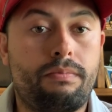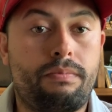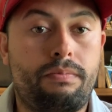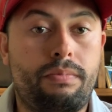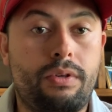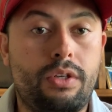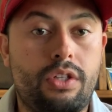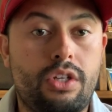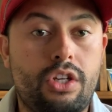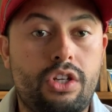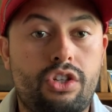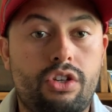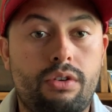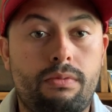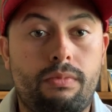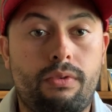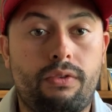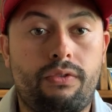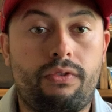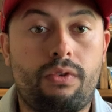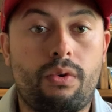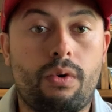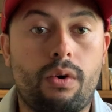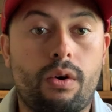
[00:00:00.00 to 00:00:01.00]
position
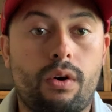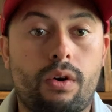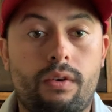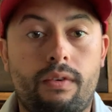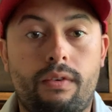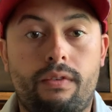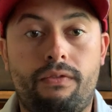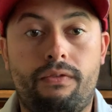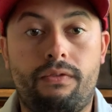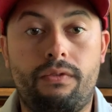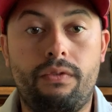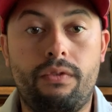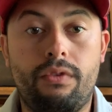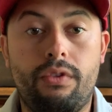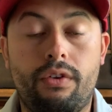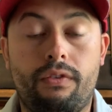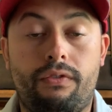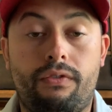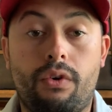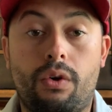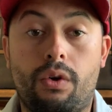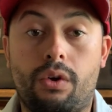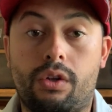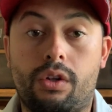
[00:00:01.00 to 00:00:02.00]
before the
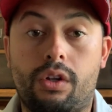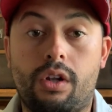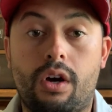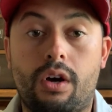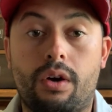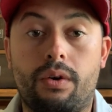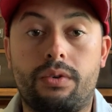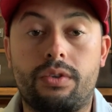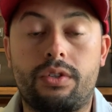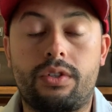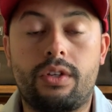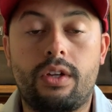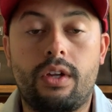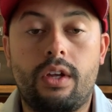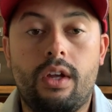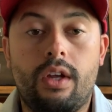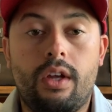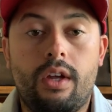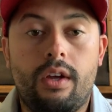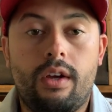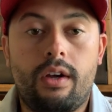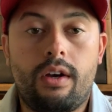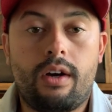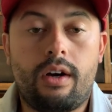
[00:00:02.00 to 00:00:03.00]
full close.
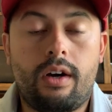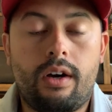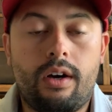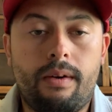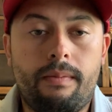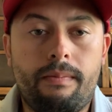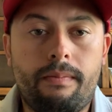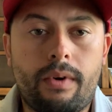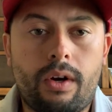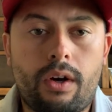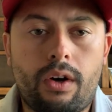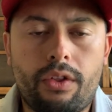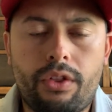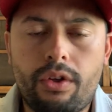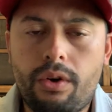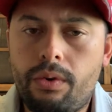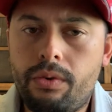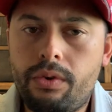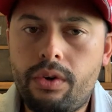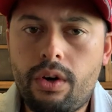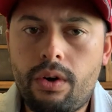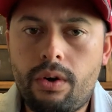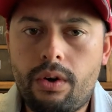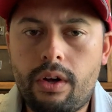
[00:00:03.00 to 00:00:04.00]

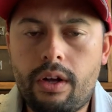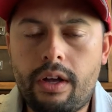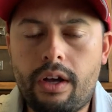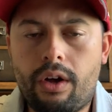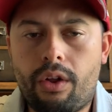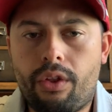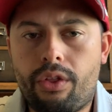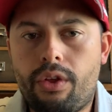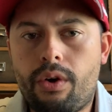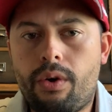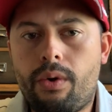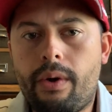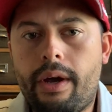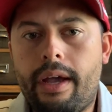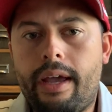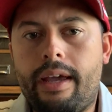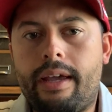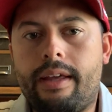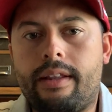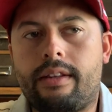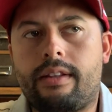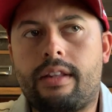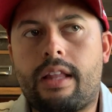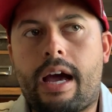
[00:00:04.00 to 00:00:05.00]
Although
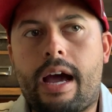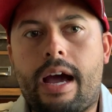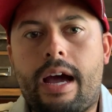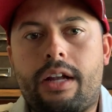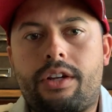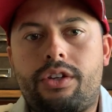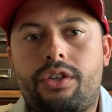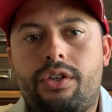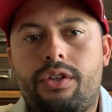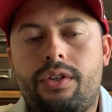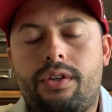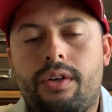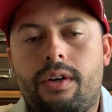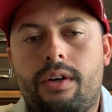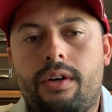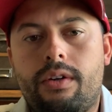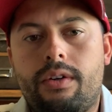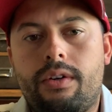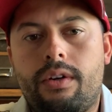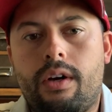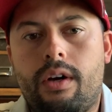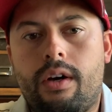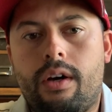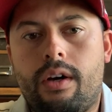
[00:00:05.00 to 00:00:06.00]
a latch
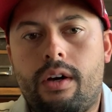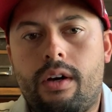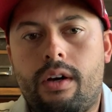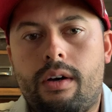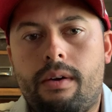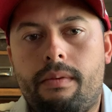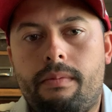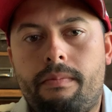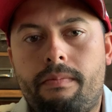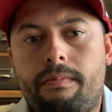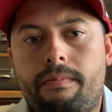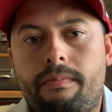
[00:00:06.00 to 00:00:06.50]
the